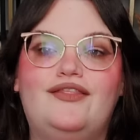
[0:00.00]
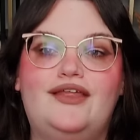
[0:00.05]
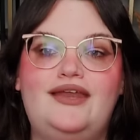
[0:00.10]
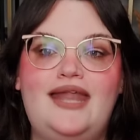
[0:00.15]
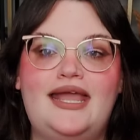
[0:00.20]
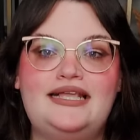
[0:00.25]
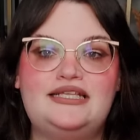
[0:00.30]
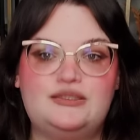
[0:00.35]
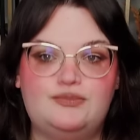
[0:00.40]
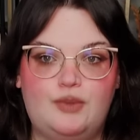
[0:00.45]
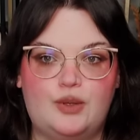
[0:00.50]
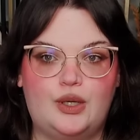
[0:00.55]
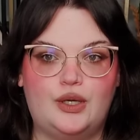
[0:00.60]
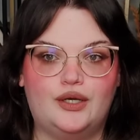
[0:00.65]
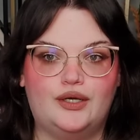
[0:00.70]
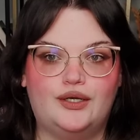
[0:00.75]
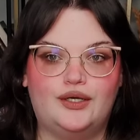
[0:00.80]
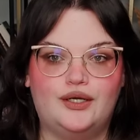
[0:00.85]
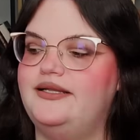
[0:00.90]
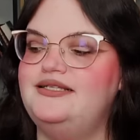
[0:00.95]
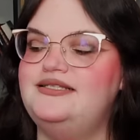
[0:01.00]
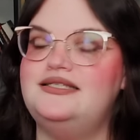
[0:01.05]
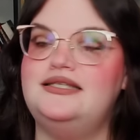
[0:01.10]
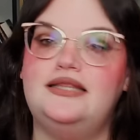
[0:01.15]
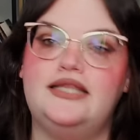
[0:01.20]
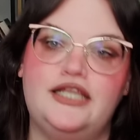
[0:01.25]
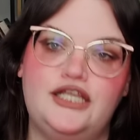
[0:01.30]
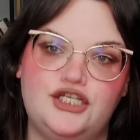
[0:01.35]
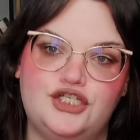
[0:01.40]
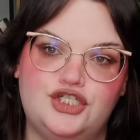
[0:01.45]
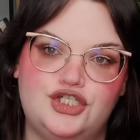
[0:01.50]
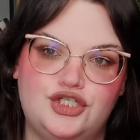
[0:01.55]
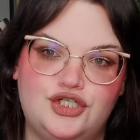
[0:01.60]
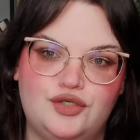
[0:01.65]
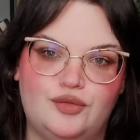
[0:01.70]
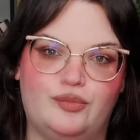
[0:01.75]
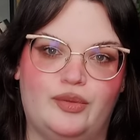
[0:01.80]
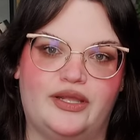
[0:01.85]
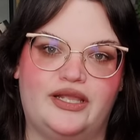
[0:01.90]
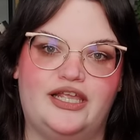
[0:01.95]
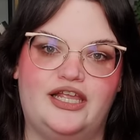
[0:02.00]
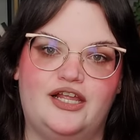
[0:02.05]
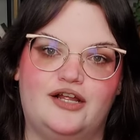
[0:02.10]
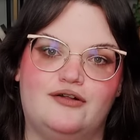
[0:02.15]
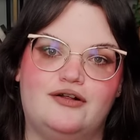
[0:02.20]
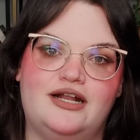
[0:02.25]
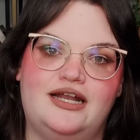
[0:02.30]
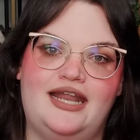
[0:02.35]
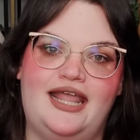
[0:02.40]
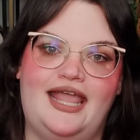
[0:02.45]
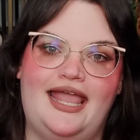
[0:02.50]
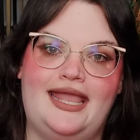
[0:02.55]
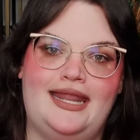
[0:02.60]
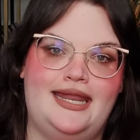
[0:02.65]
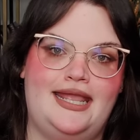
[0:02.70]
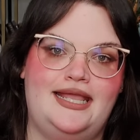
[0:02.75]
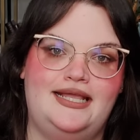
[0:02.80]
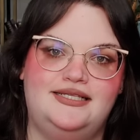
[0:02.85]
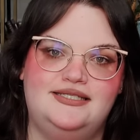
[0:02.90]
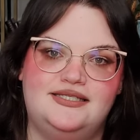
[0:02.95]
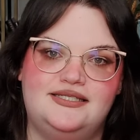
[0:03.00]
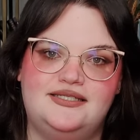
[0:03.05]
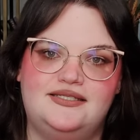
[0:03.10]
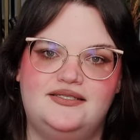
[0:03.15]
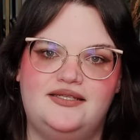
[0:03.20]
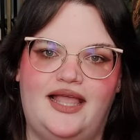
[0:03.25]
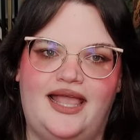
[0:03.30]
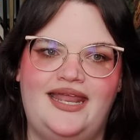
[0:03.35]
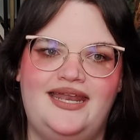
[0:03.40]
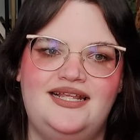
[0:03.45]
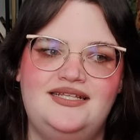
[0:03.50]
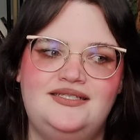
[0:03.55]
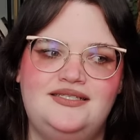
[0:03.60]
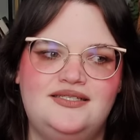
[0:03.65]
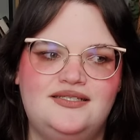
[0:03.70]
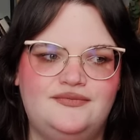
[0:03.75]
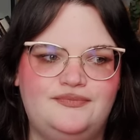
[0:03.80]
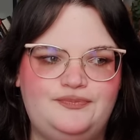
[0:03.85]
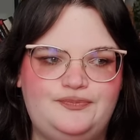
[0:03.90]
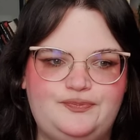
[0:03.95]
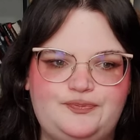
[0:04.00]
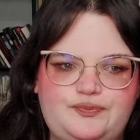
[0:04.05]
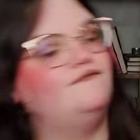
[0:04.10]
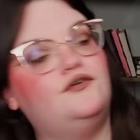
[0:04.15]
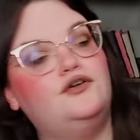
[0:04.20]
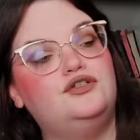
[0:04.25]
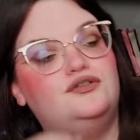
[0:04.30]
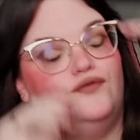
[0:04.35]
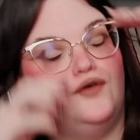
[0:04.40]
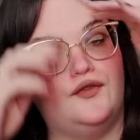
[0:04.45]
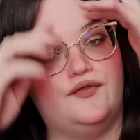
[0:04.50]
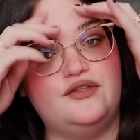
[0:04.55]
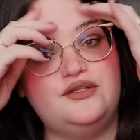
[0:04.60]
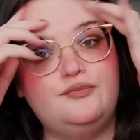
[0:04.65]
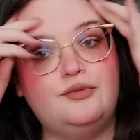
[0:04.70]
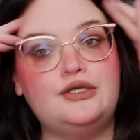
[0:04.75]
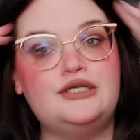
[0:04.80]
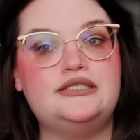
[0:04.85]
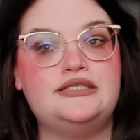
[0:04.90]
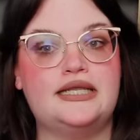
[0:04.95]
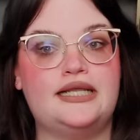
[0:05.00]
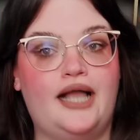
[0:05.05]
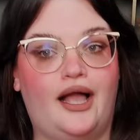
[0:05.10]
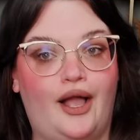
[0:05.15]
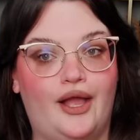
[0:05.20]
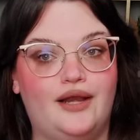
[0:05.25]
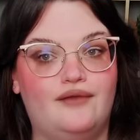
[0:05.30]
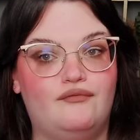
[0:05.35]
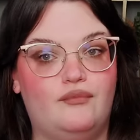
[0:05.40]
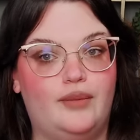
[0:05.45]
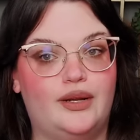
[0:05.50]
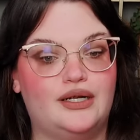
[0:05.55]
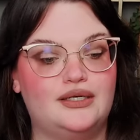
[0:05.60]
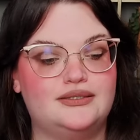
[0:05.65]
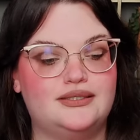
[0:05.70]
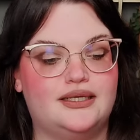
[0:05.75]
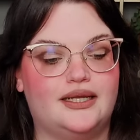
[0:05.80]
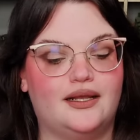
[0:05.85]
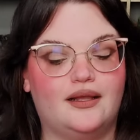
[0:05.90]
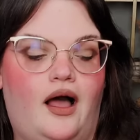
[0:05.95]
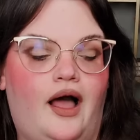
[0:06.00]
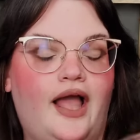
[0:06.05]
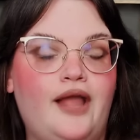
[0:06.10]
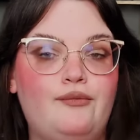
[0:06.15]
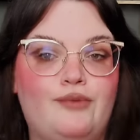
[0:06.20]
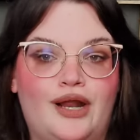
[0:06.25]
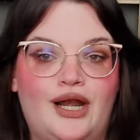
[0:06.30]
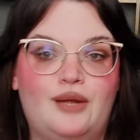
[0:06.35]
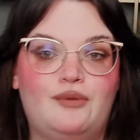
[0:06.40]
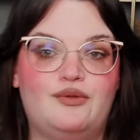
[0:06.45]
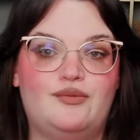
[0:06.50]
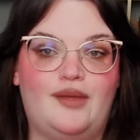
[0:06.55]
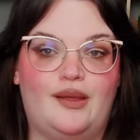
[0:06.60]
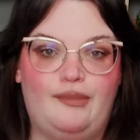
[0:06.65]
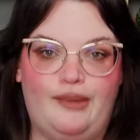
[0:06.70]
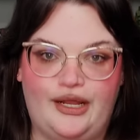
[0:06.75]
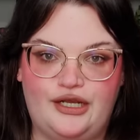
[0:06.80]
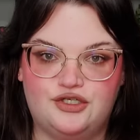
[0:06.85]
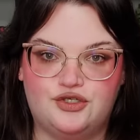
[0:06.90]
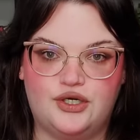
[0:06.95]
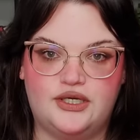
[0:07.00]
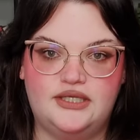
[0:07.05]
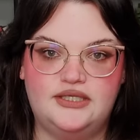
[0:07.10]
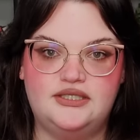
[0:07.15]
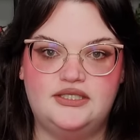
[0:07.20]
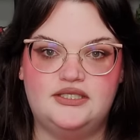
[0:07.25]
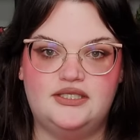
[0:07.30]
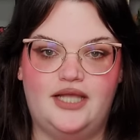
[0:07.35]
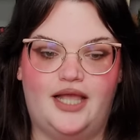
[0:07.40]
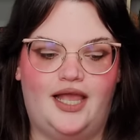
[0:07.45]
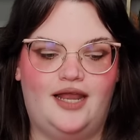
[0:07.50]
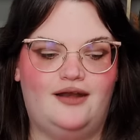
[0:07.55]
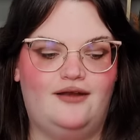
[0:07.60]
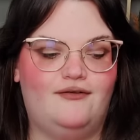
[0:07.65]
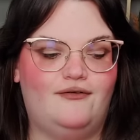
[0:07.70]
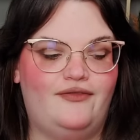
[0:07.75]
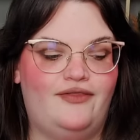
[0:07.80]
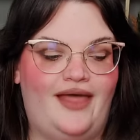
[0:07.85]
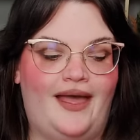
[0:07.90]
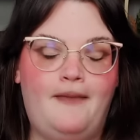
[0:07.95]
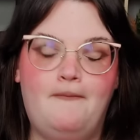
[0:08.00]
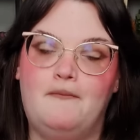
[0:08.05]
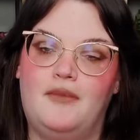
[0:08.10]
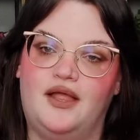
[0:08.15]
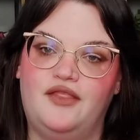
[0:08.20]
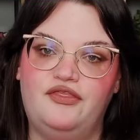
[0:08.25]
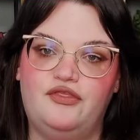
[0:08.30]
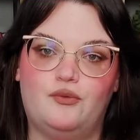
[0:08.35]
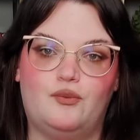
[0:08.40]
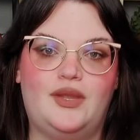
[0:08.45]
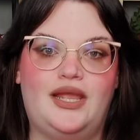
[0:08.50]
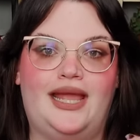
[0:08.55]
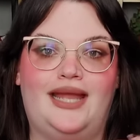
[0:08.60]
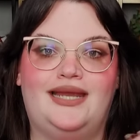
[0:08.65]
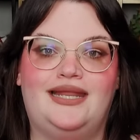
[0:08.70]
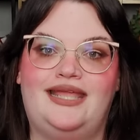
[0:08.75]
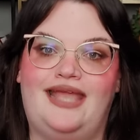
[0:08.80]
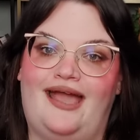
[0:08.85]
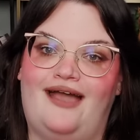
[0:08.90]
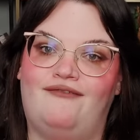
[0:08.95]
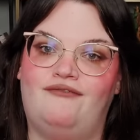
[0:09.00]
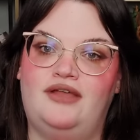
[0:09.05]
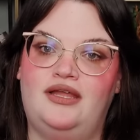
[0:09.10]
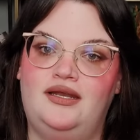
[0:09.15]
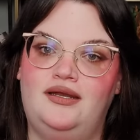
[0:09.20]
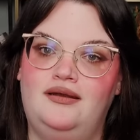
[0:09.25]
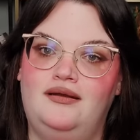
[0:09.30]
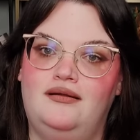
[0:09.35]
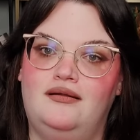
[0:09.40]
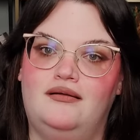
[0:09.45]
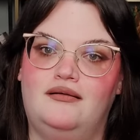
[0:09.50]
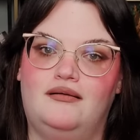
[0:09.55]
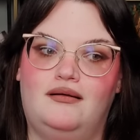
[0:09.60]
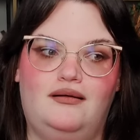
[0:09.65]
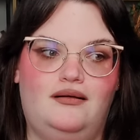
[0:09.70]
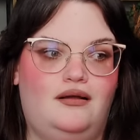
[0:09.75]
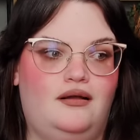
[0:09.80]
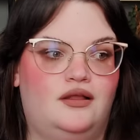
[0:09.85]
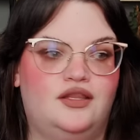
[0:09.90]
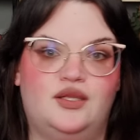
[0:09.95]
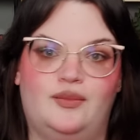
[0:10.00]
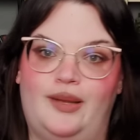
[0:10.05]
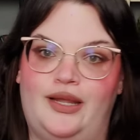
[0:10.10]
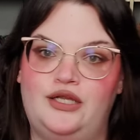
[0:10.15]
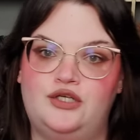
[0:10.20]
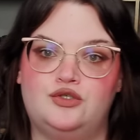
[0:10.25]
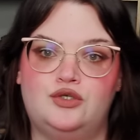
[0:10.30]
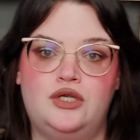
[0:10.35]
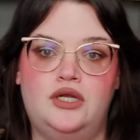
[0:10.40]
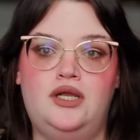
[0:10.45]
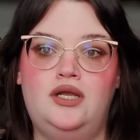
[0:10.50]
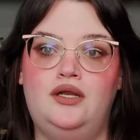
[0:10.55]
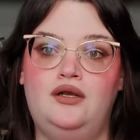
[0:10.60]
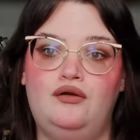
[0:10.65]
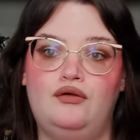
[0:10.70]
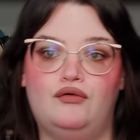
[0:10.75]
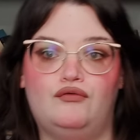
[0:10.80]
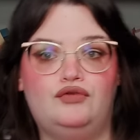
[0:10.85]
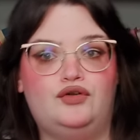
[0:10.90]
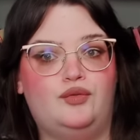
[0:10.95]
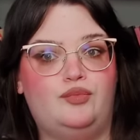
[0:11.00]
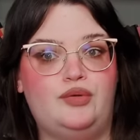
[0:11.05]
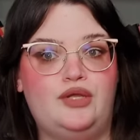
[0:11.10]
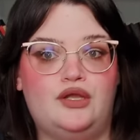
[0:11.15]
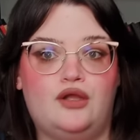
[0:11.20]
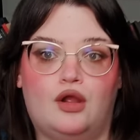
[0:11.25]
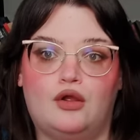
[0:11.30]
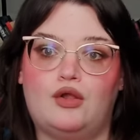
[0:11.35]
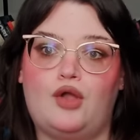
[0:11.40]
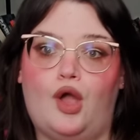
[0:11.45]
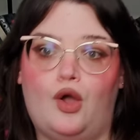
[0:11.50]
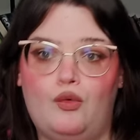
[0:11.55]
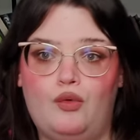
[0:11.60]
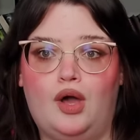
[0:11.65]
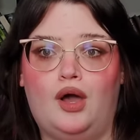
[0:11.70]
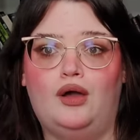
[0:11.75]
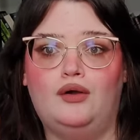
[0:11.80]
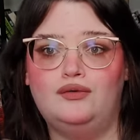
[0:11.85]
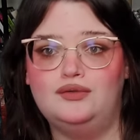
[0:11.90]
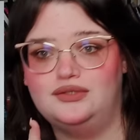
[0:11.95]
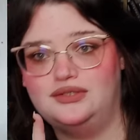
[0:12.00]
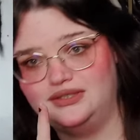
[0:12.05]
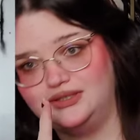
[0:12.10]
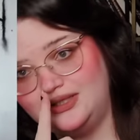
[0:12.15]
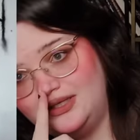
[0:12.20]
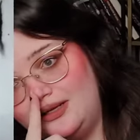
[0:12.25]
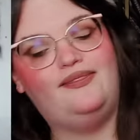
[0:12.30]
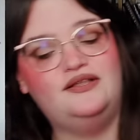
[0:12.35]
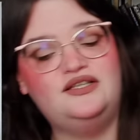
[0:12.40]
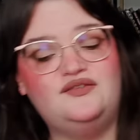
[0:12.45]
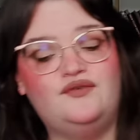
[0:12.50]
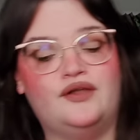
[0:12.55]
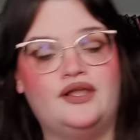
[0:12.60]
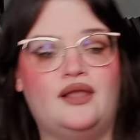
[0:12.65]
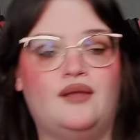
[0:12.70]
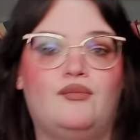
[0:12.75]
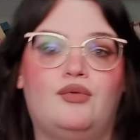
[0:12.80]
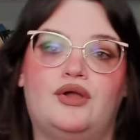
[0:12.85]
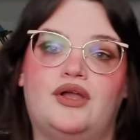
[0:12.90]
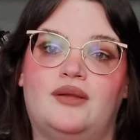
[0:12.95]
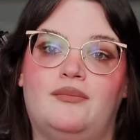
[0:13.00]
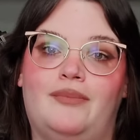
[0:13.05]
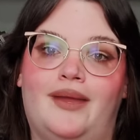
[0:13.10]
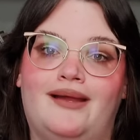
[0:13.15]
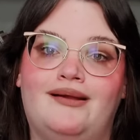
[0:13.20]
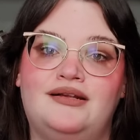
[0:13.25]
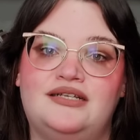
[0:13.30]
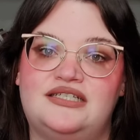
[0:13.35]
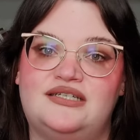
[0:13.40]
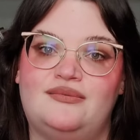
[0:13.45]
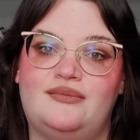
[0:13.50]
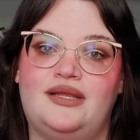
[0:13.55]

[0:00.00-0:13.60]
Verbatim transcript: the next book is Leech by Heron Ennes. Ennes? First of all, this book is like kind of embarrassing. I read it with my patrons, and that month we had Gavin on the Patreon to be our co-host. And this fucking book embarrassed